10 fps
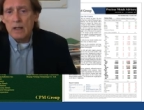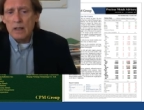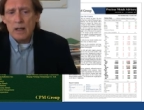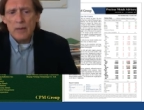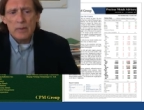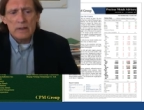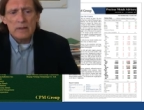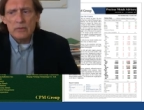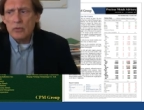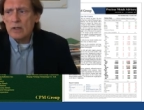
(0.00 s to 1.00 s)
Uh, I wanted
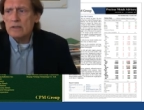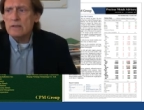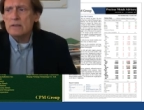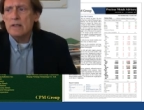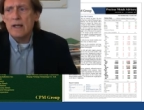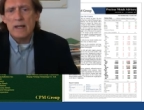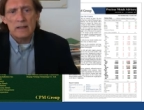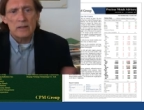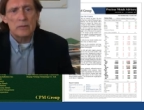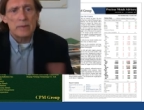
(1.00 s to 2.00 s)
to talk today
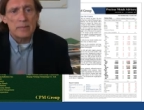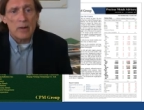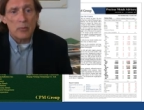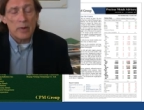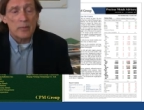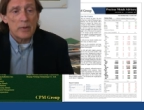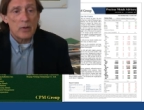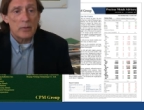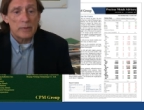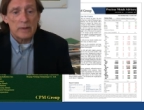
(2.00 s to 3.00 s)
a little bit about where we
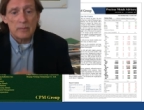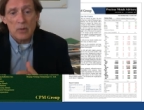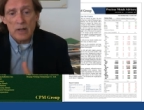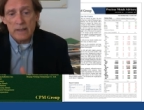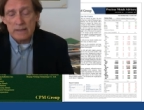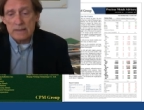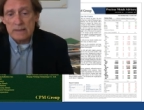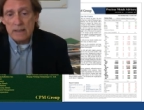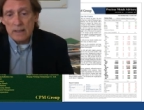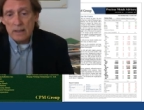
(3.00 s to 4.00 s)
are with the
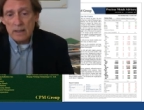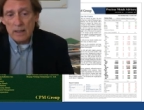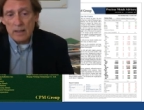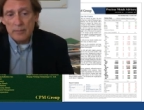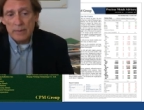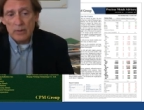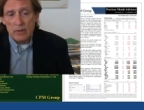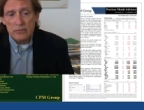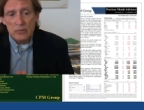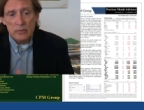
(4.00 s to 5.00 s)
markets, uh, but
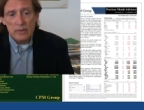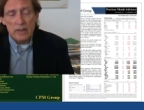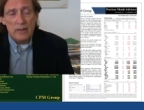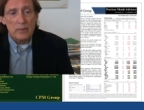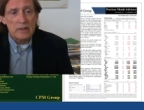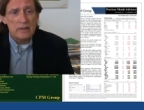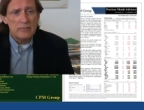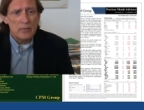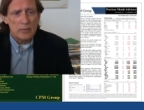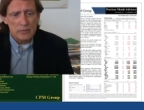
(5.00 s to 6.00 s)
also then I wanted to
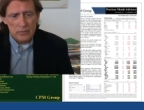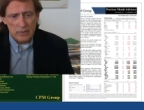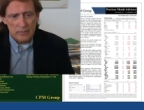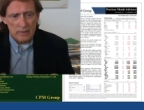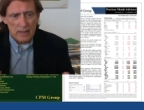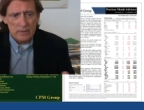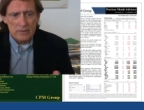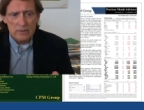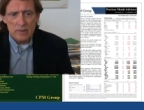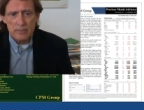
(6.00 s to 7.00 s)
focus on the
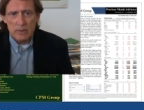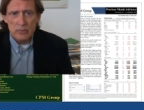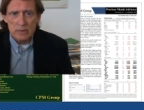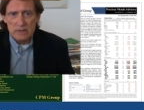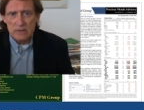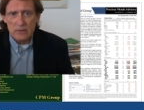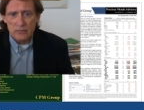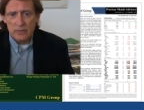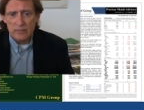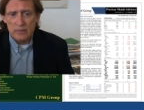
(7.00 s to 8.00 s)
relationship between
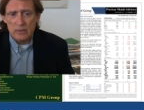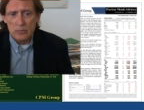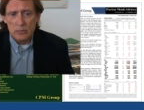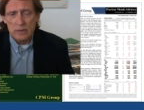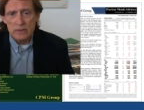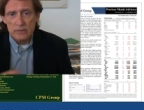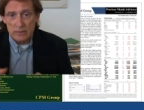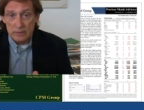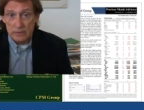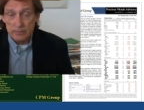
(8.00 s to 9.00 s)
silver inventories,
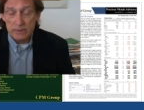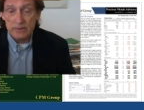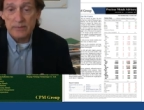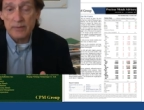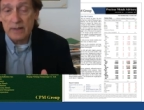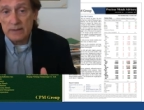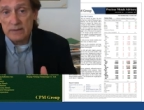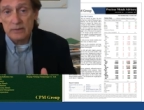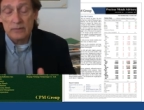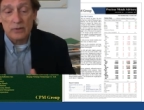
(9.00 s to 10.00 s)
specifically
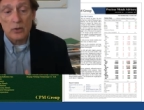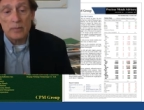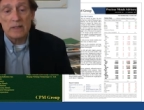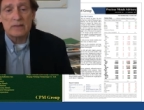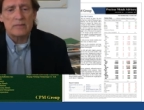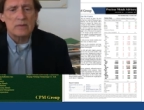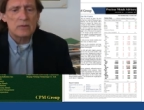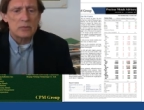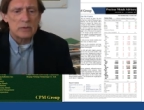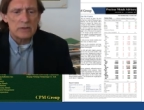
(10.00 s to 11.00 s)
silver COMEX
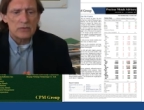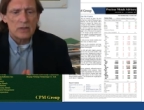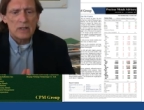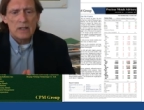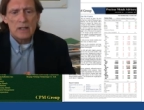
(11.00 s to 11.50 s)
inventories,